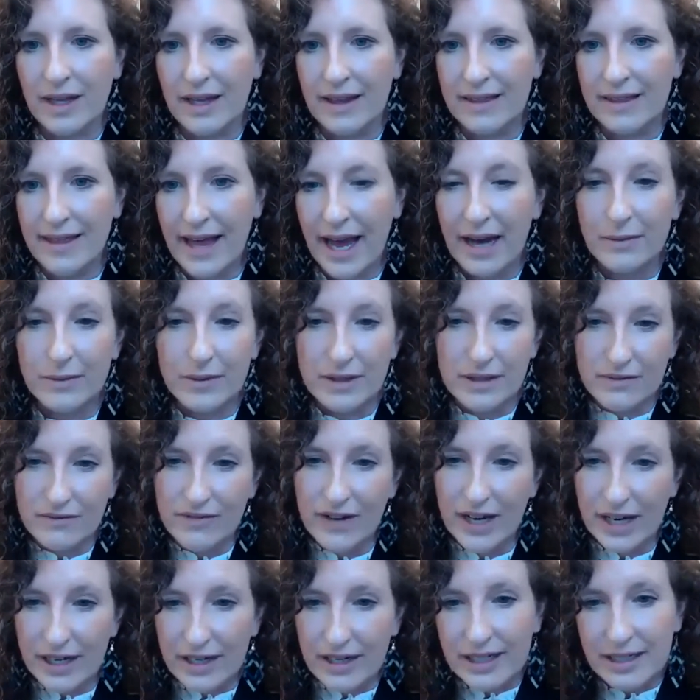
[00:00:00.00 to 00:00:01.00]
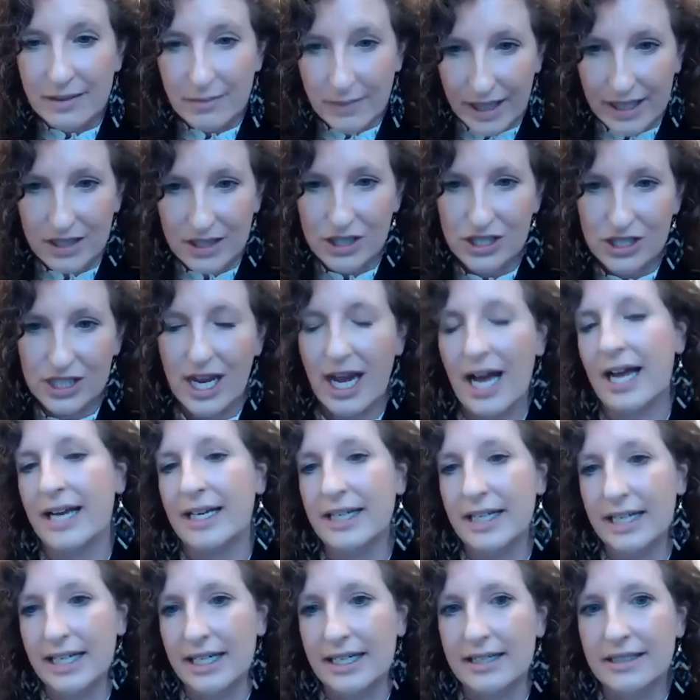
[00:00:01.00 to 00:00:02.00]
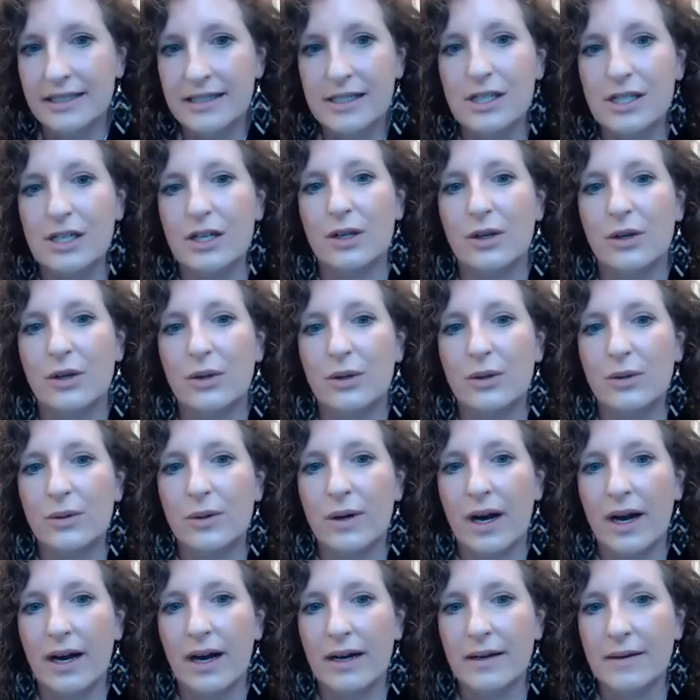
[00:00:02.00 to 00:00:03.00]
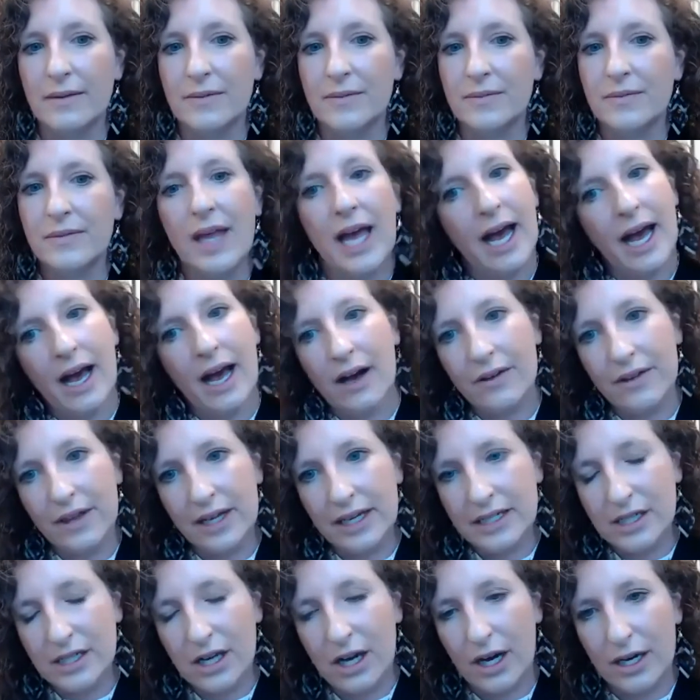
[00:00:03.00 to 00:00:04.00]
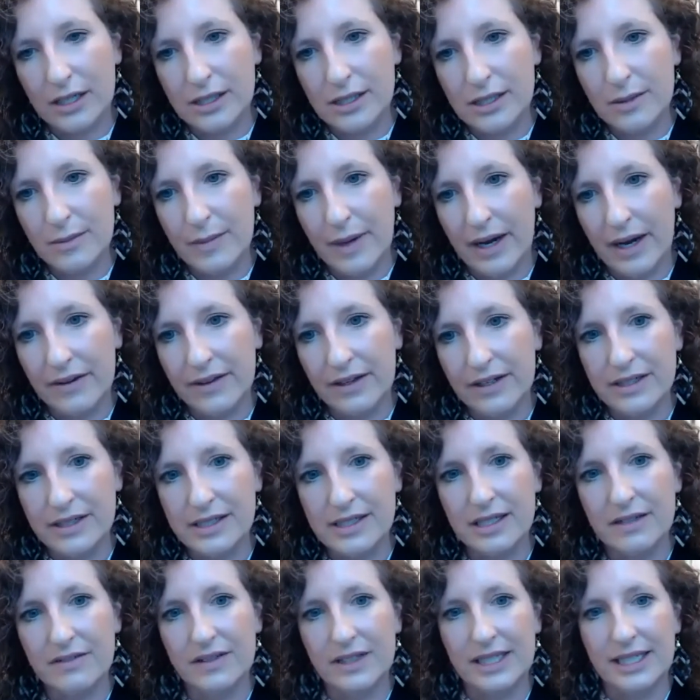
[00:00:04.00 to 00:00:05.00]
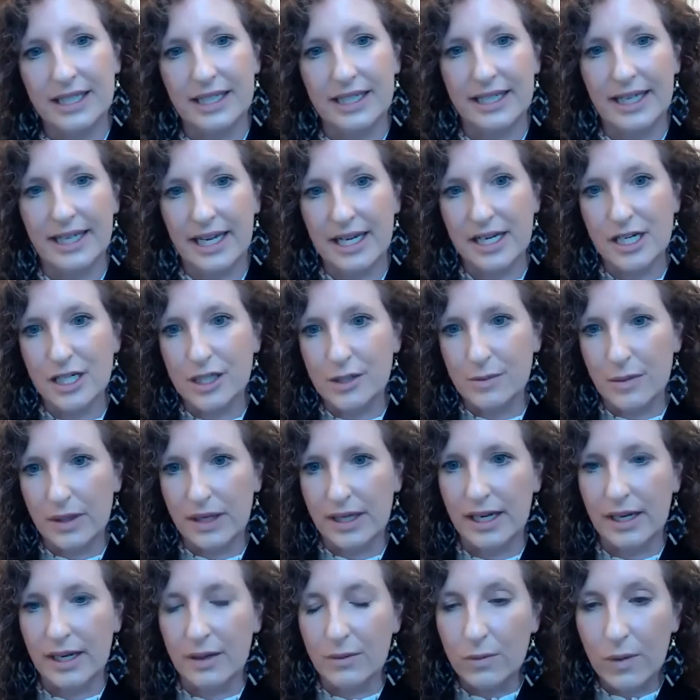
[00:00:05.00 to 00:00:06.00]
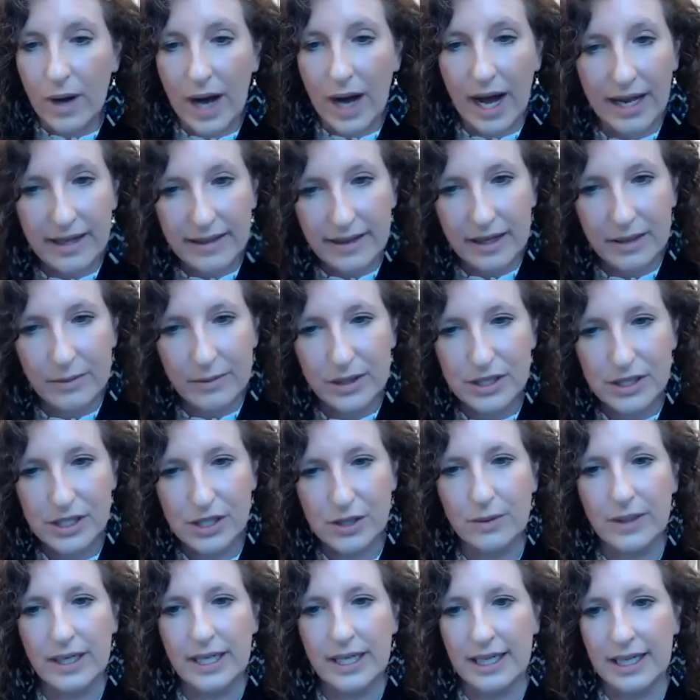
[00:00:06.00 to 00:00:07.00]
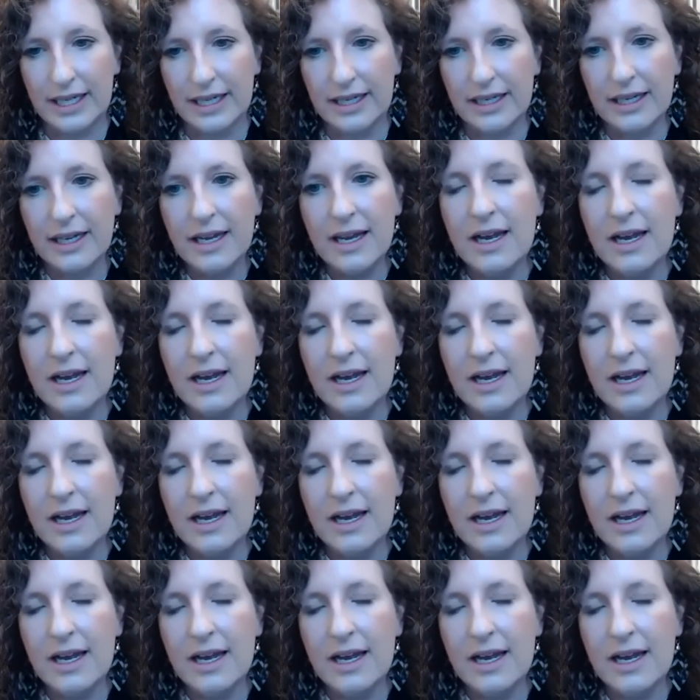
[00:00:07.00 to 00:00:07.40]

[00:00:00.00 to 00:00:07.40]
that was very much tied into um, how they talked about their civic engagement and why they were doing it.